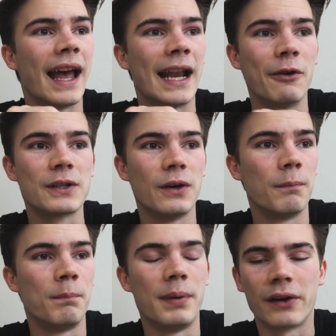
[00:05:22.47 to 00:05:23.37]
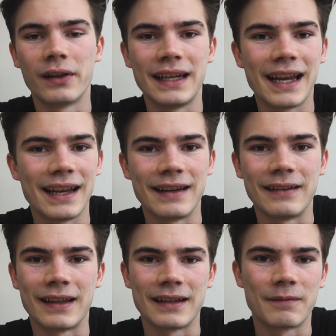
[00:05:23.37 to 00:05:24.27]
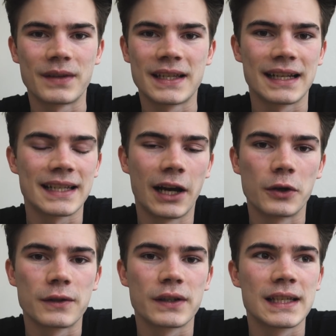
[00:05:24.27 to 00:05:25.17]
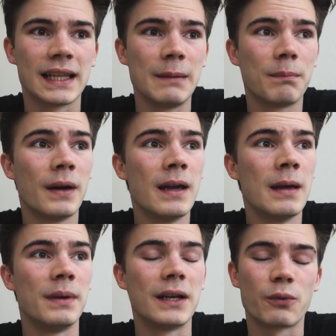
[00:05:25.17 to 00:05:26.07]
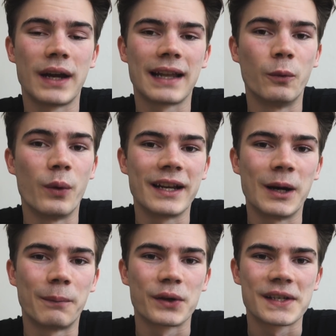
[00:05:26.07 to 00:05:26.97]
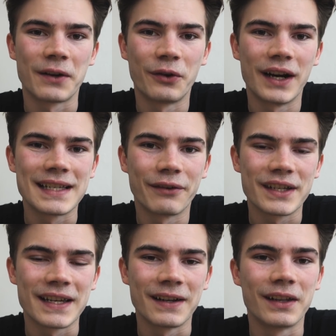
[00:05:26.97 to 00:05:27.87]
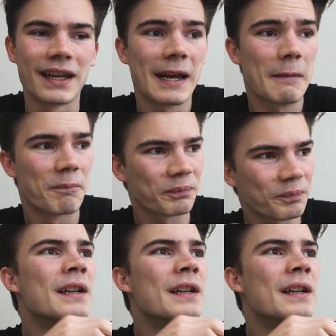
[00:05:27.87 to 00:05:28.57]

and I was barely getting like 6 hours of sleep because we had to wake up for sunrise every single day.